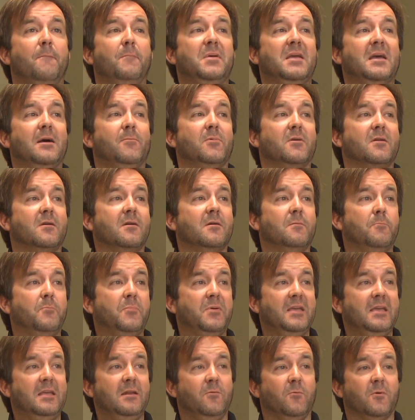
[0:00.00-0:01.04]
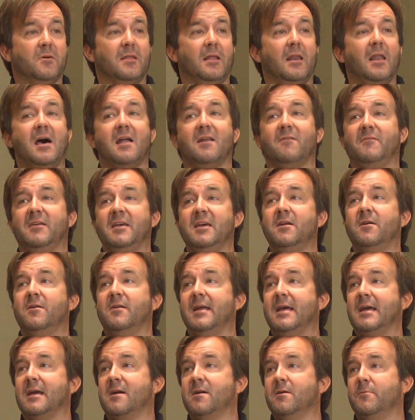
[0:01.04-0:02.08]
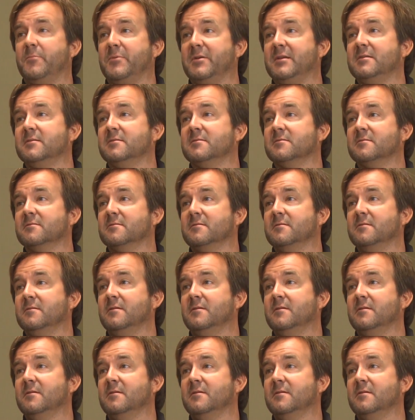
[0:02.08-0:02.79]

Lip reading: be able to compete with a lot of internet companies.